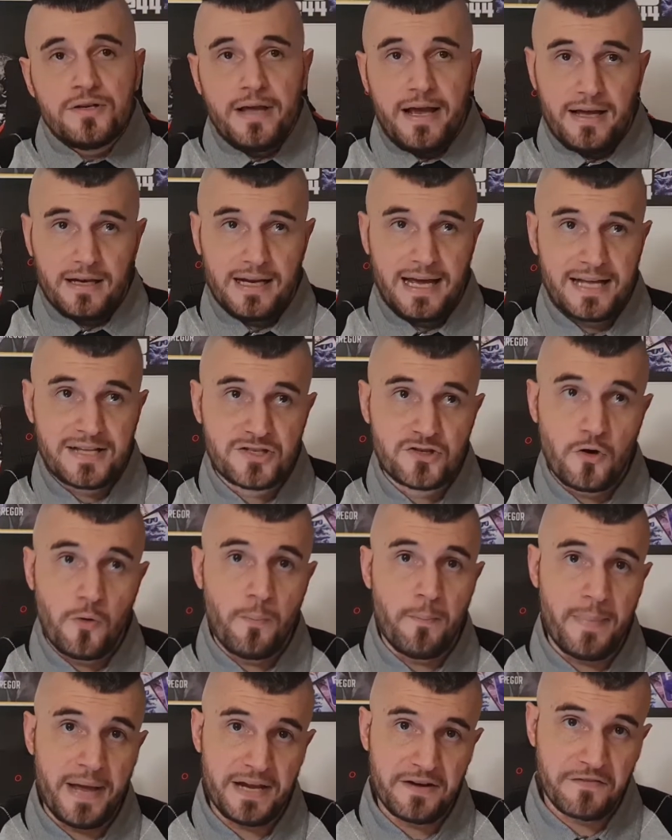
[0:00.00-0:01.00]
Alonzo
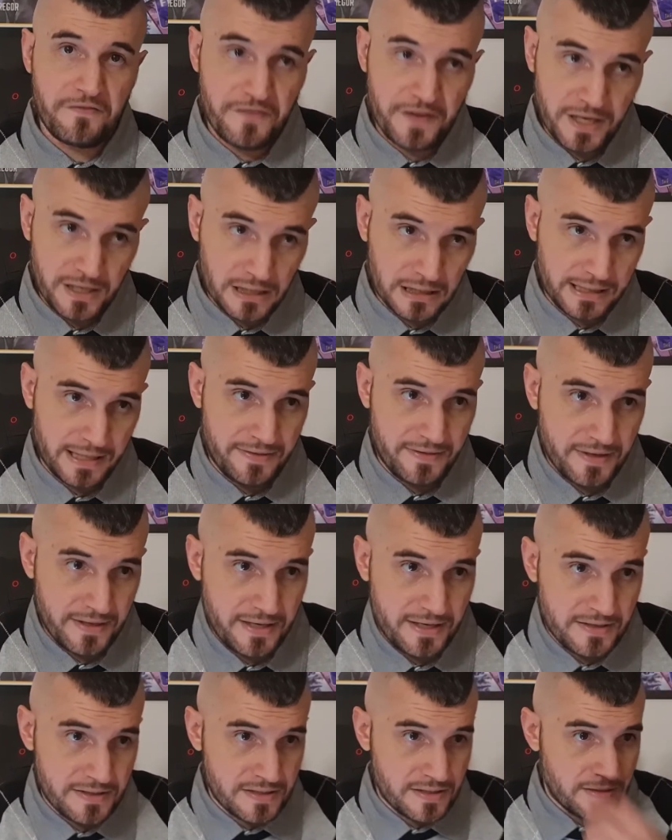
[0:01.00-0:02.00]
Menfield. I think
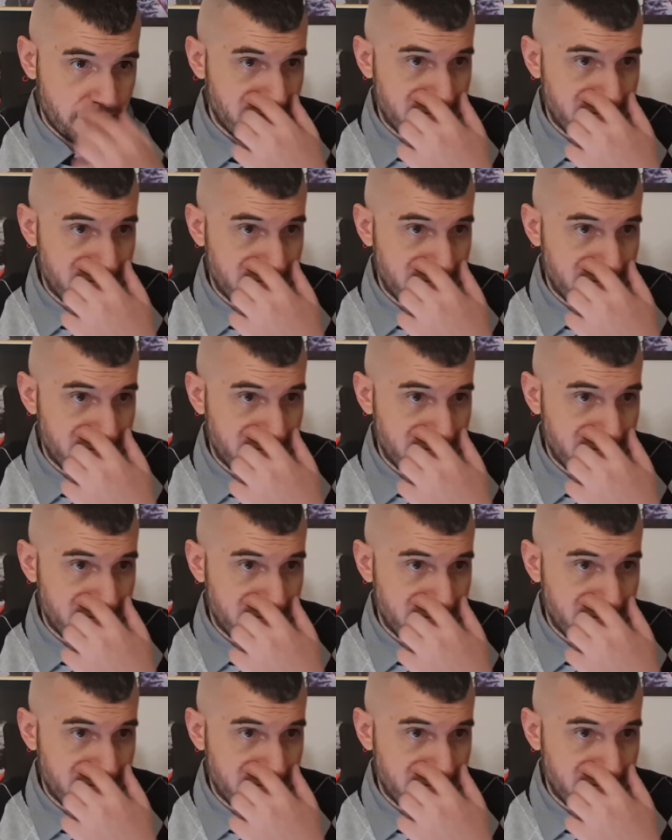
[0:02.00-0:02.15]
he's